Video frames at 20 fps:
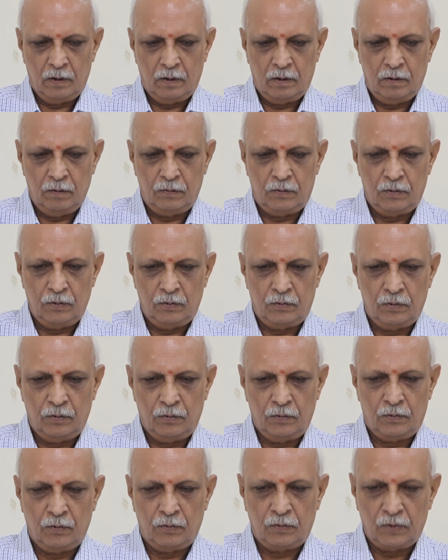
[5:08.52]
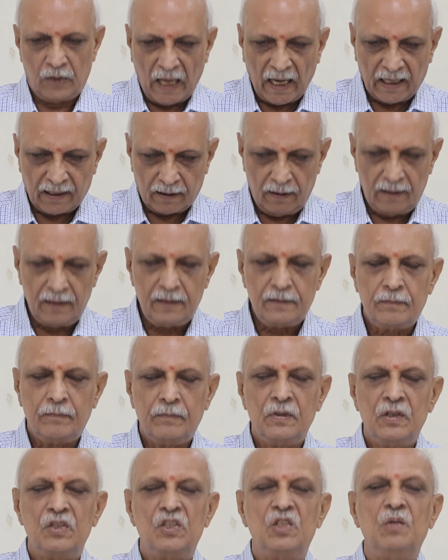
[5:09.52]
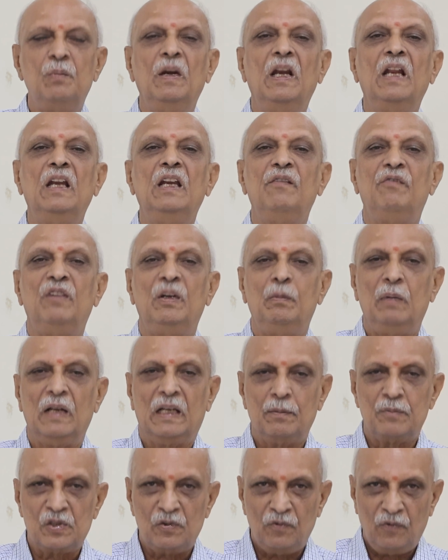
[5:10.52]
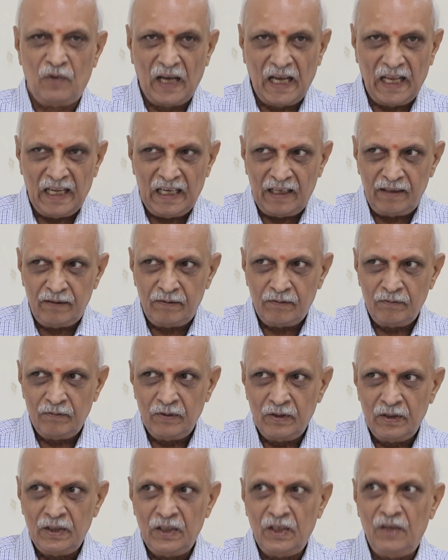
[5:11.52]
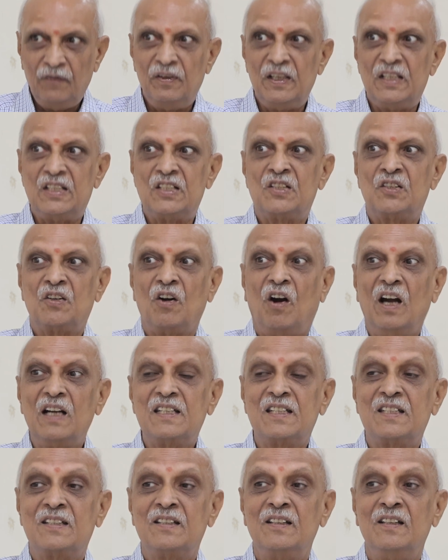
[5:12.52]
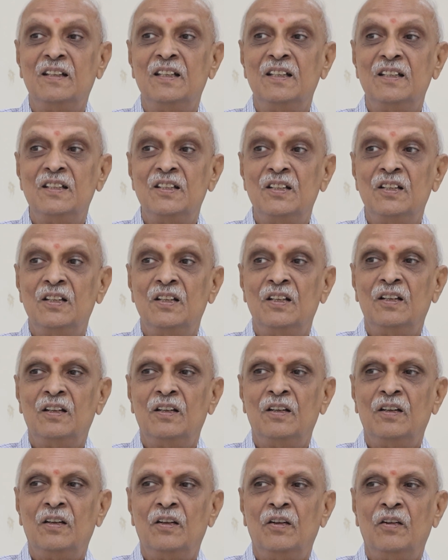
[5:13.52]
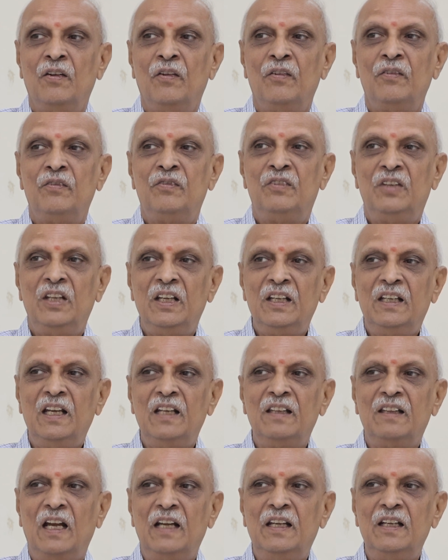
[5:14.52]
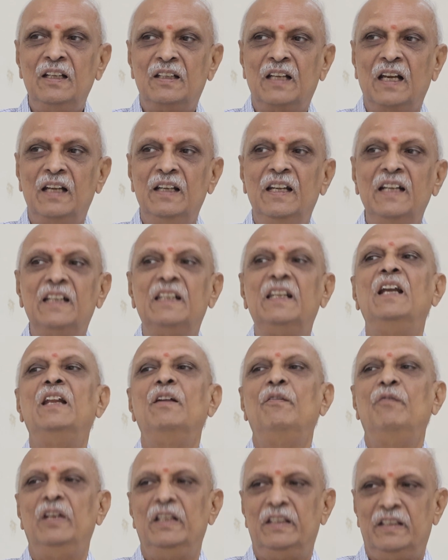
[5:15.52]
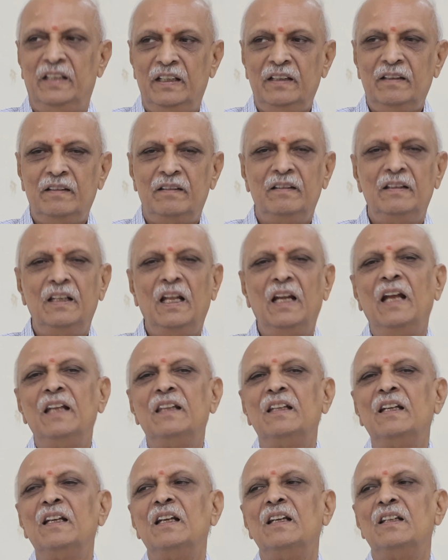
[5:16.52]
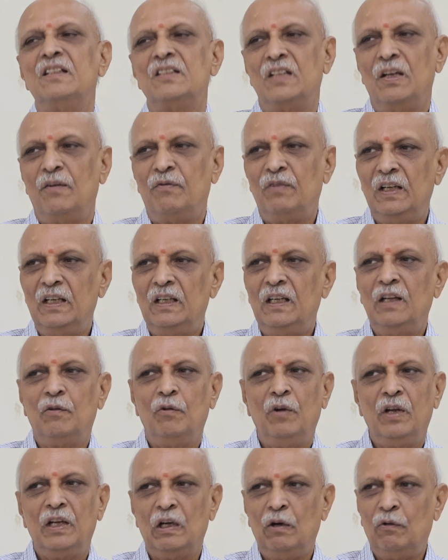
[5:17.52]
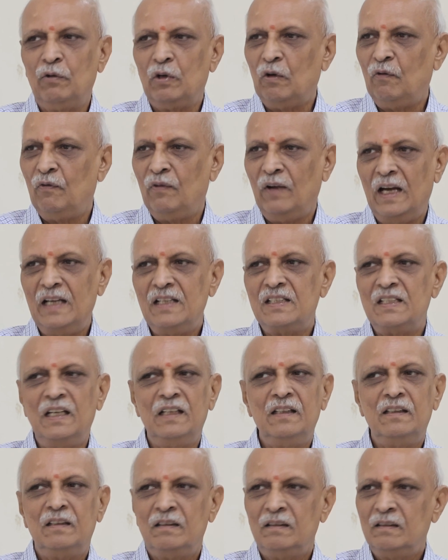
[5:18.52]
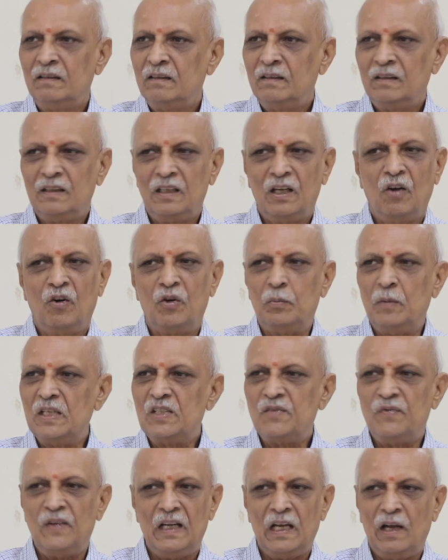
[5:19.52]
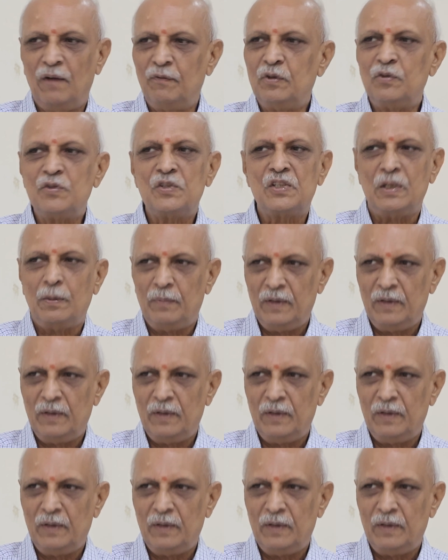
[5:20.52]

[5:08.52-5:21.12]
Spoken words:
to tackle it. Similarly, if it becomes violent, if it starts thinking that it can dictate everything, then I think it's definitely going out of hands and governments will have to step